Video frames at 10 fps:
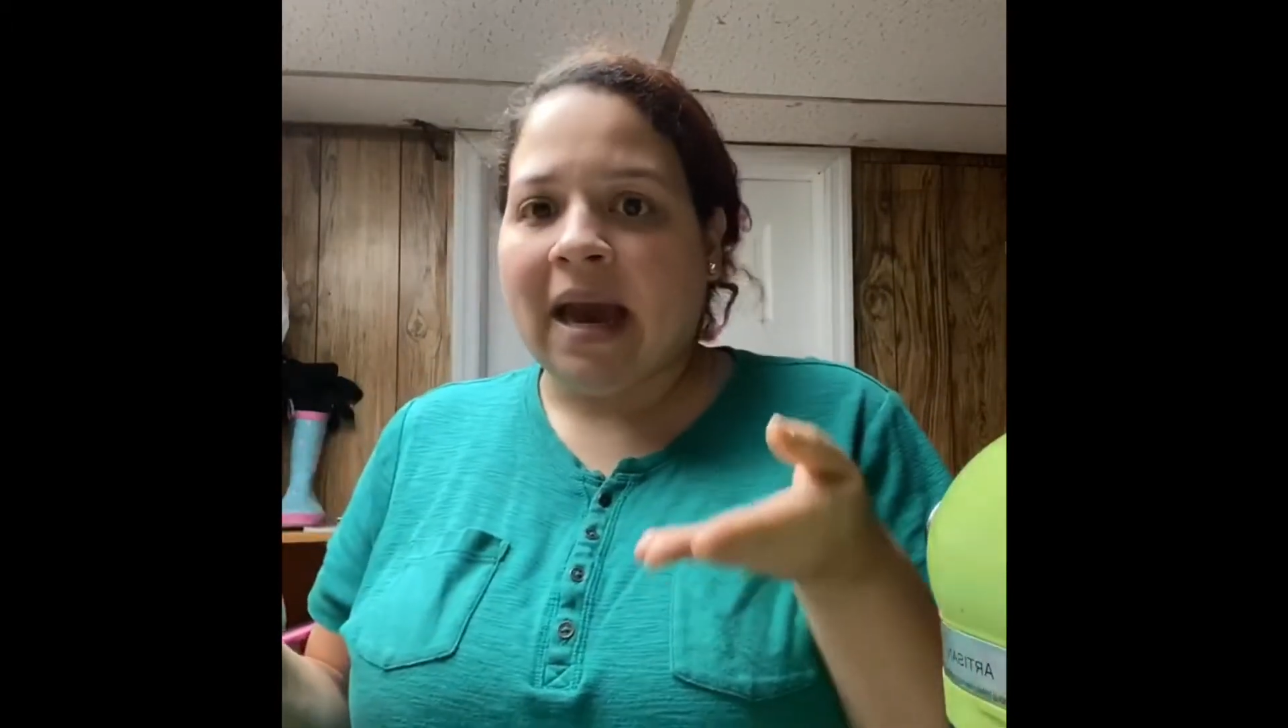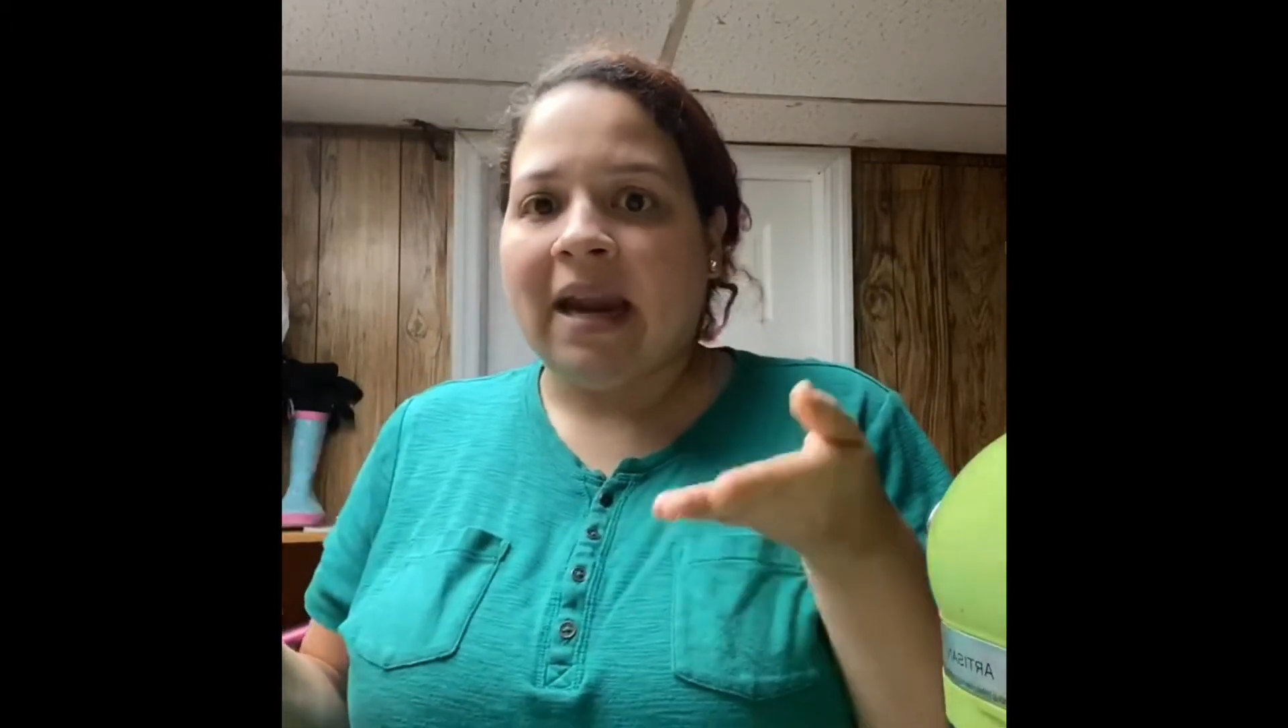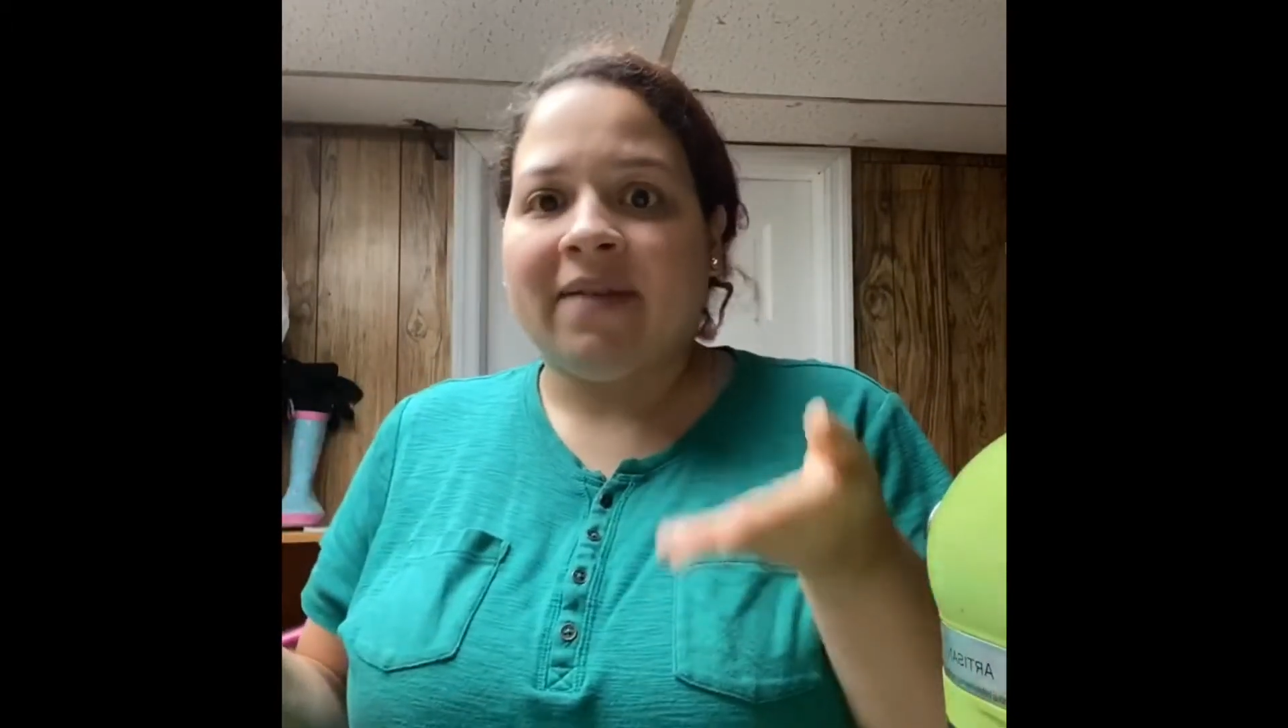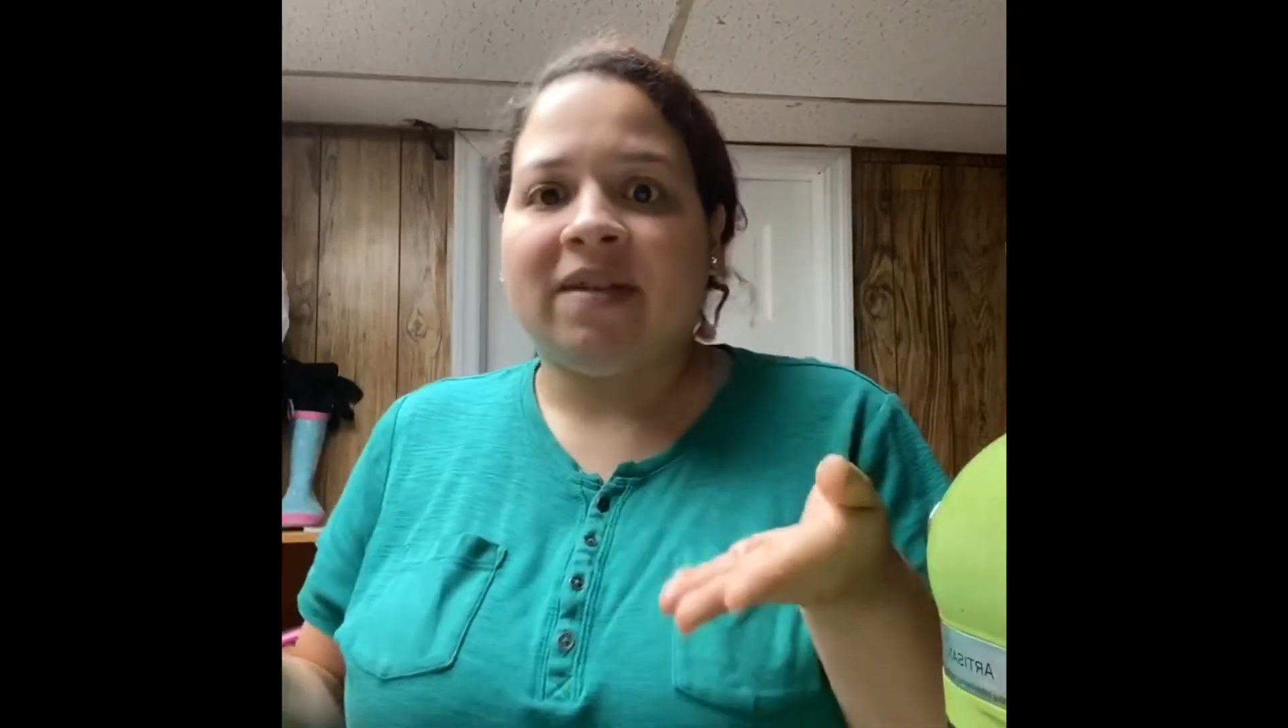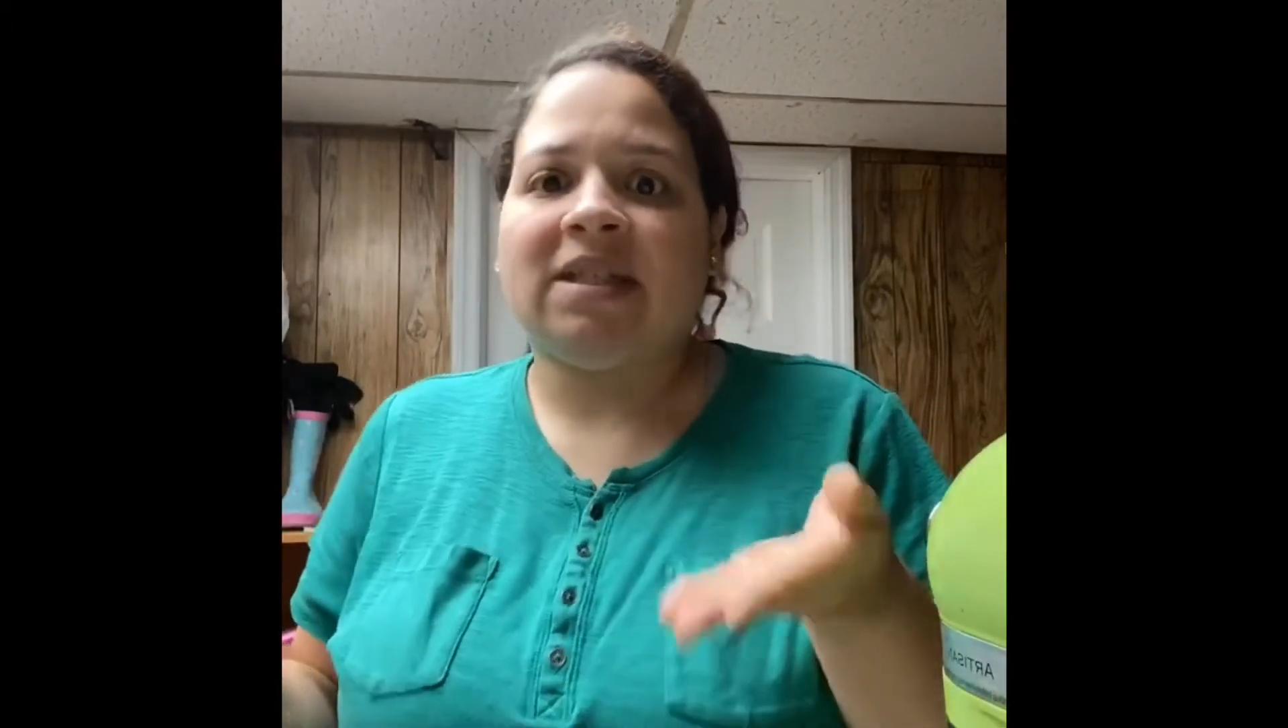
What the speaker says: and if it's